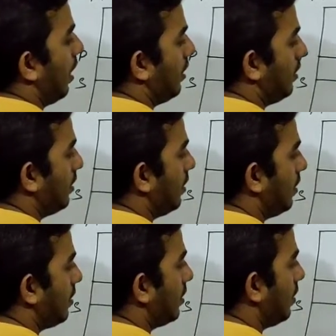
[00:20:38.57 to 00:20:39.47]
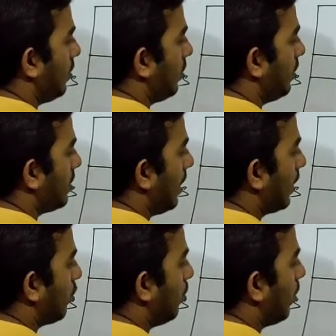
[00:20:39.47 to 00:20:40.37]
its
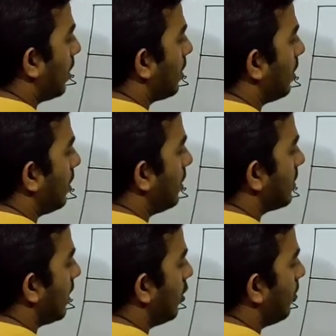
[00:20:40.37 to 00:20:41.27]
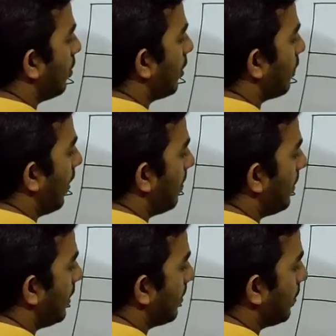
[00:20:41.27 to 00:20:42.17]
length will be what? This side will be what? 5
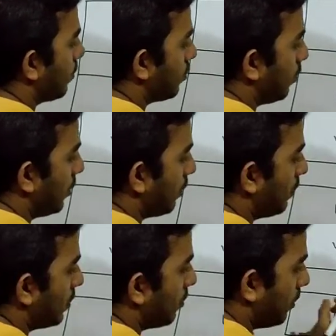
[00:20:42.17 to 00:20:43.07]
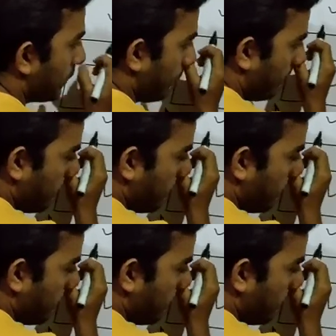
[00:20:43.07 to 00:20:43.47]
meter, because width of this road is 5